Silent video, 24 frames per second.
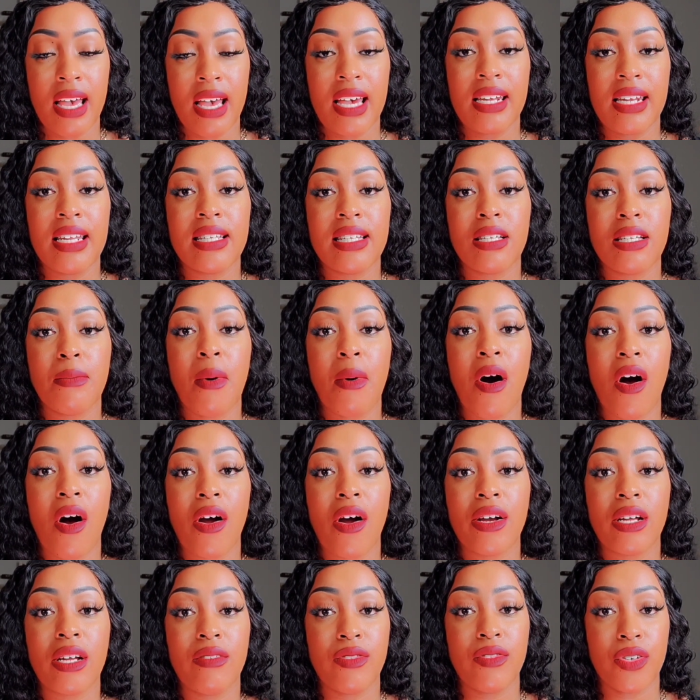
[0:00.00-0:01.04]
and it's a
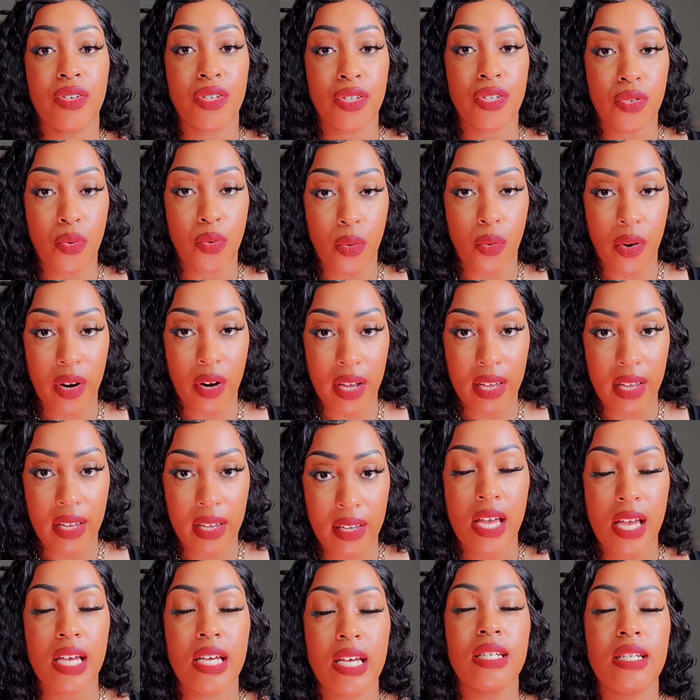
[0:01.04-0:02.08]
part of your
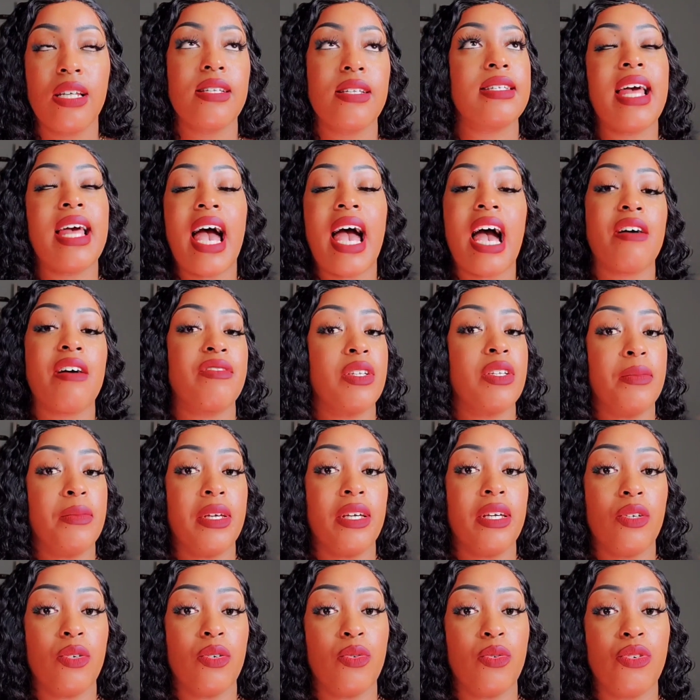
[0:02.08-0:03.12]
story. It doesn't have to
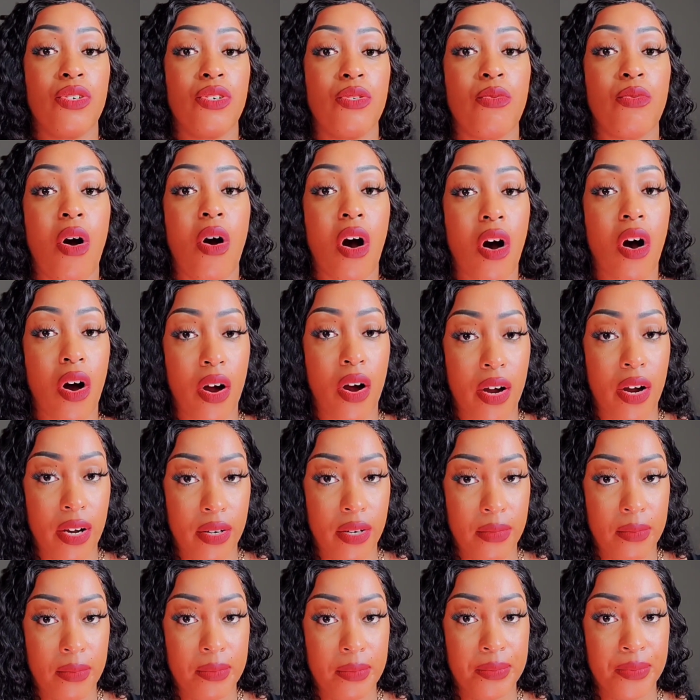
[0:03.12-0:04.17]
be who you
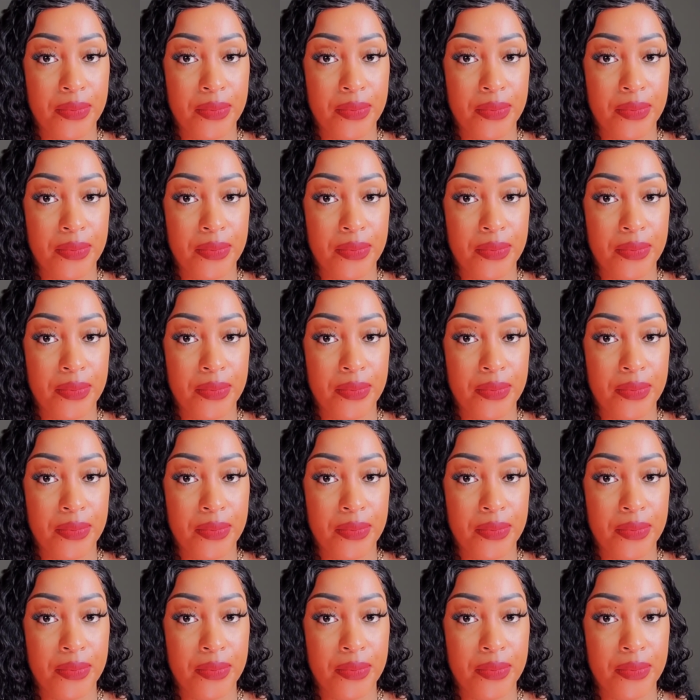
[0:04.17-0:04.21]
are.